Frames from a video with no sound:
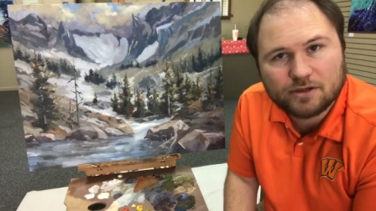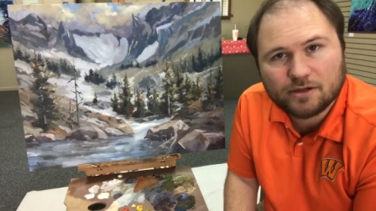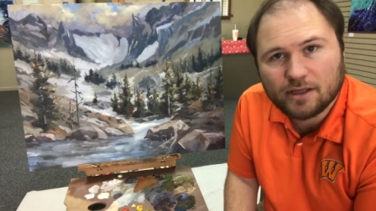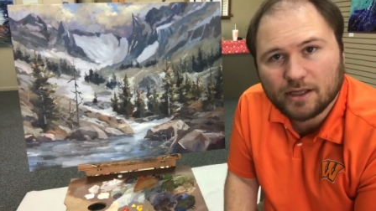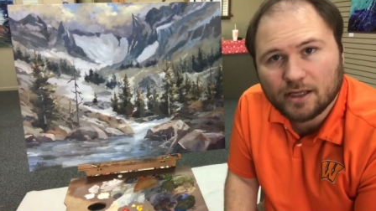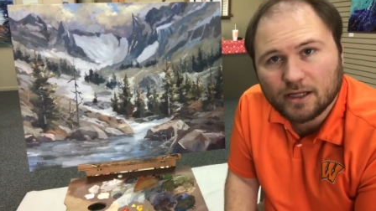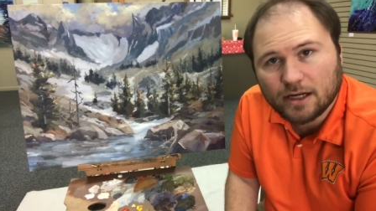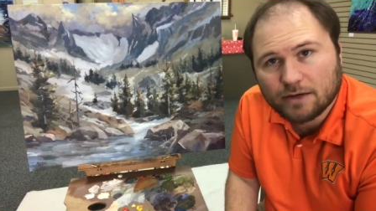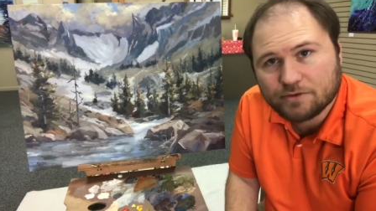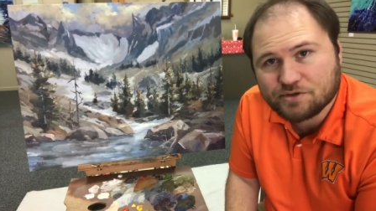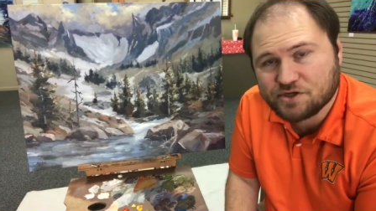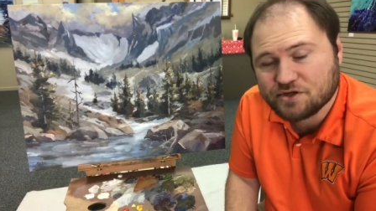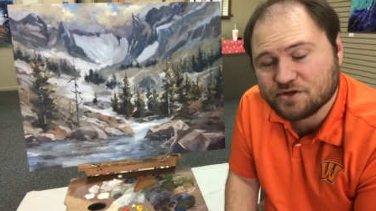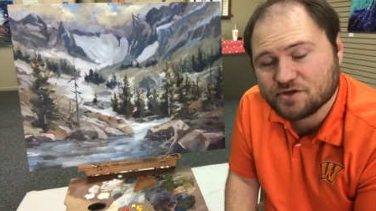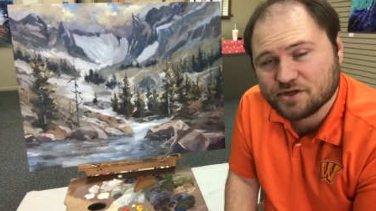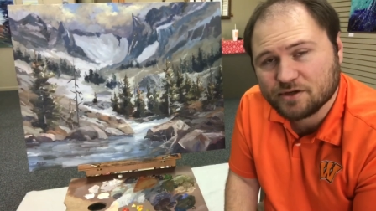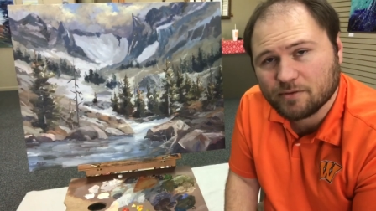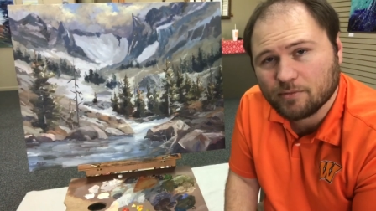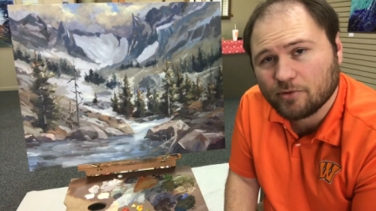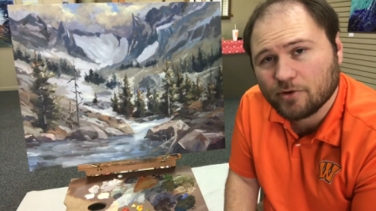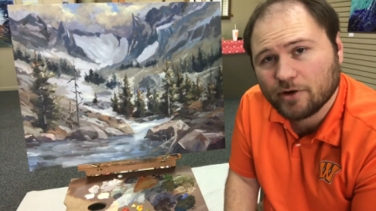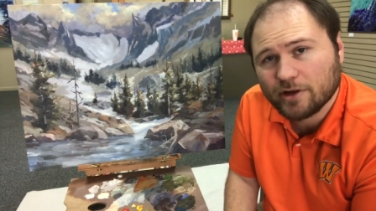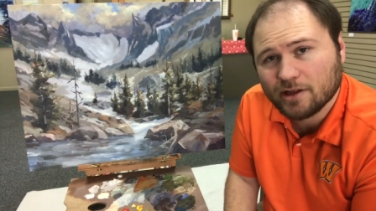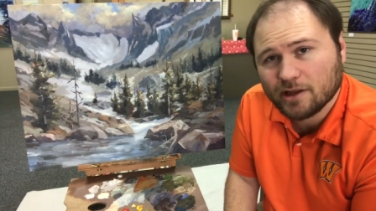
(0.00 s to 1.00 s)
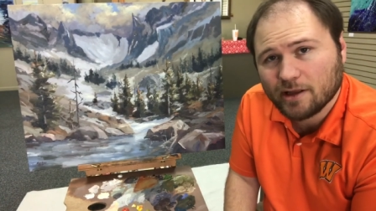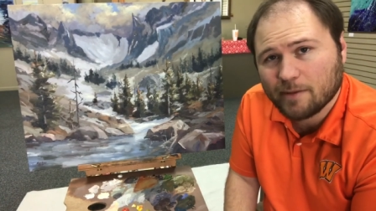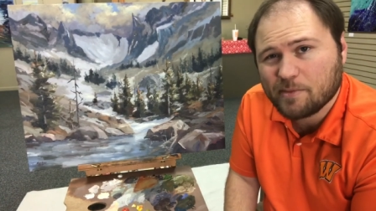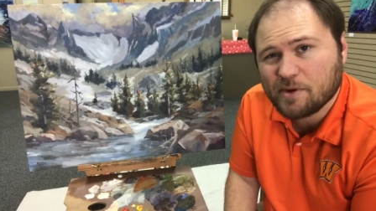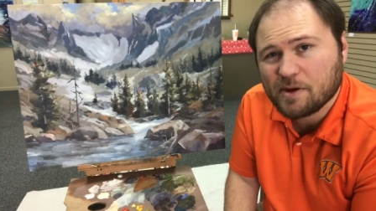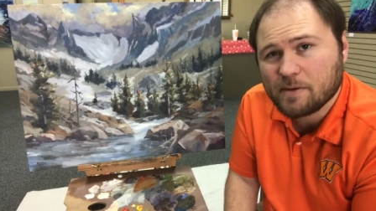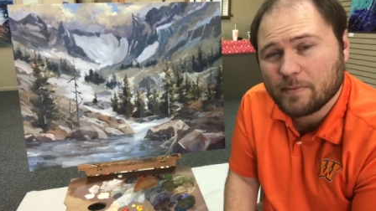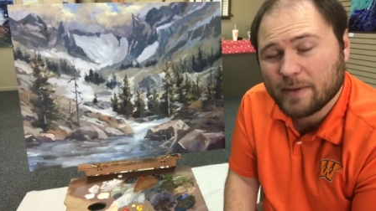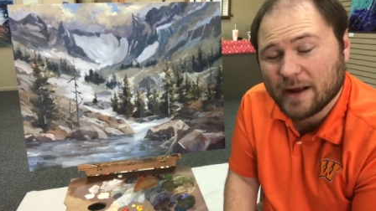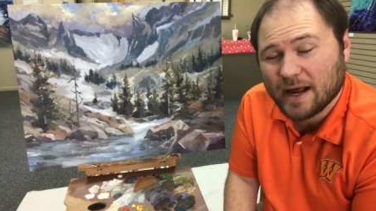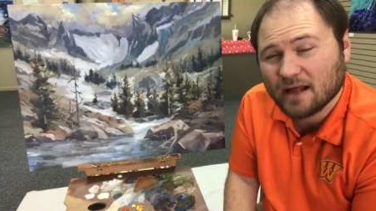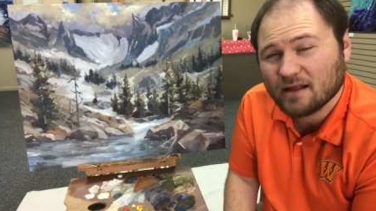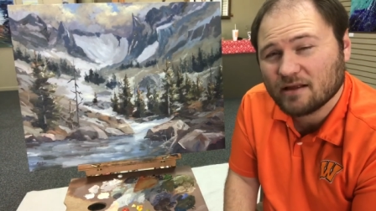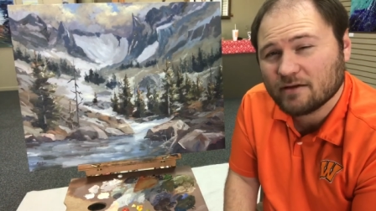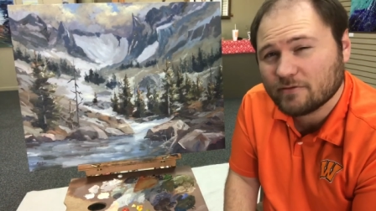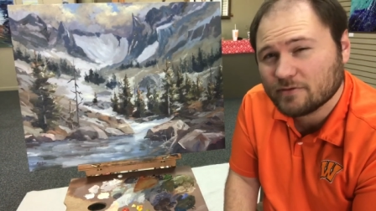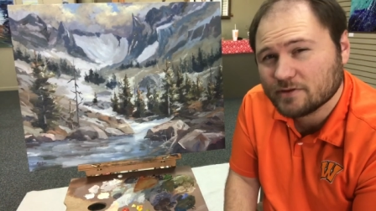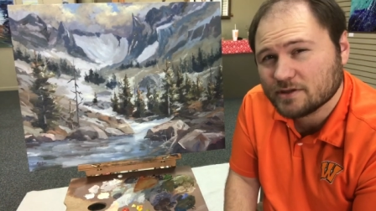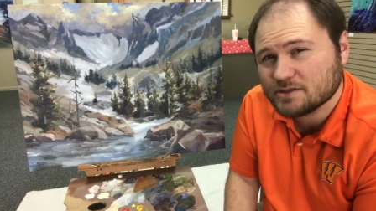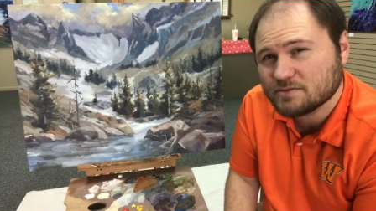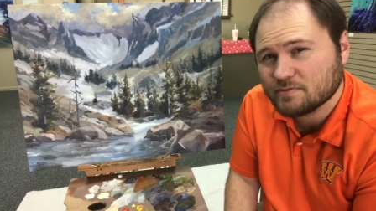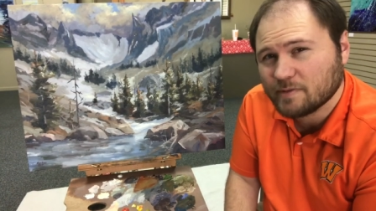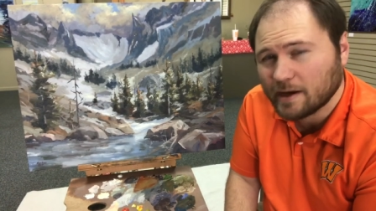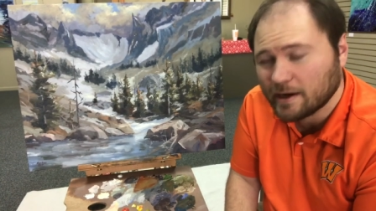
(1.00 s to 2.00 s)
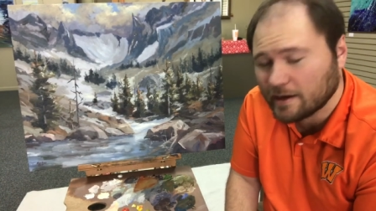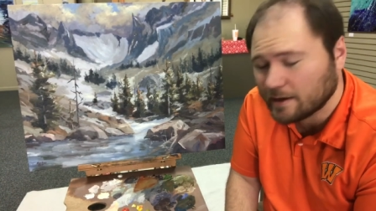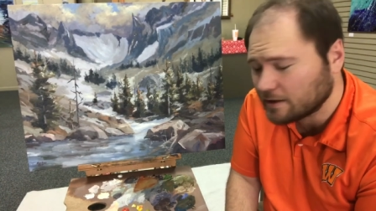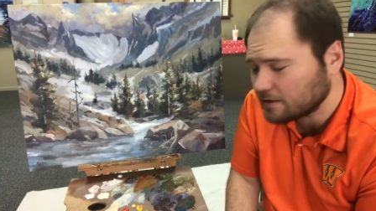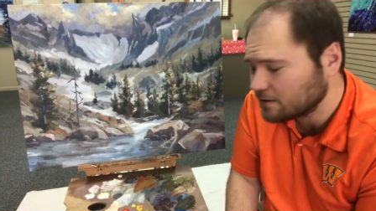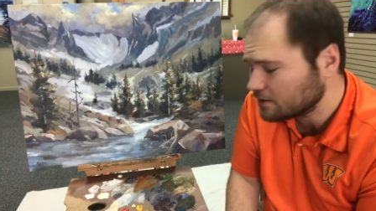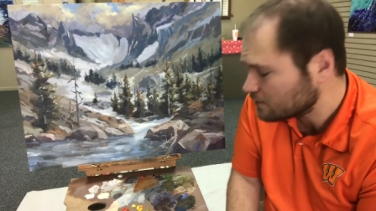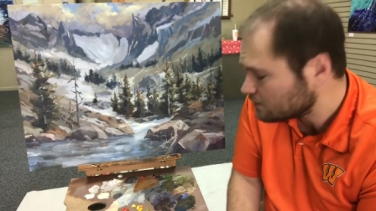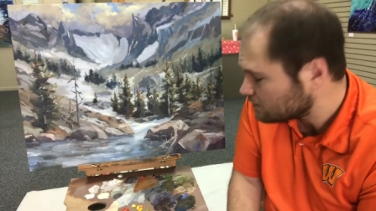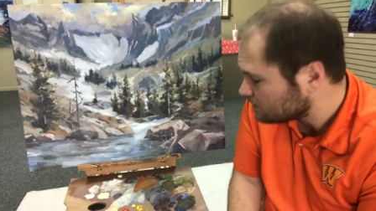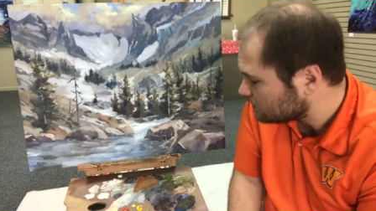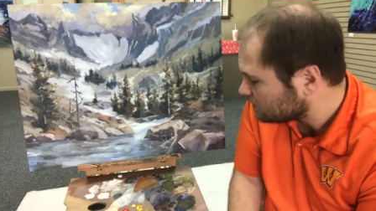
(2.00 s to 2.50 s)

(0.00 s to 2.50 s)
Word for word: Again, I was using a pretty limited palette for this painting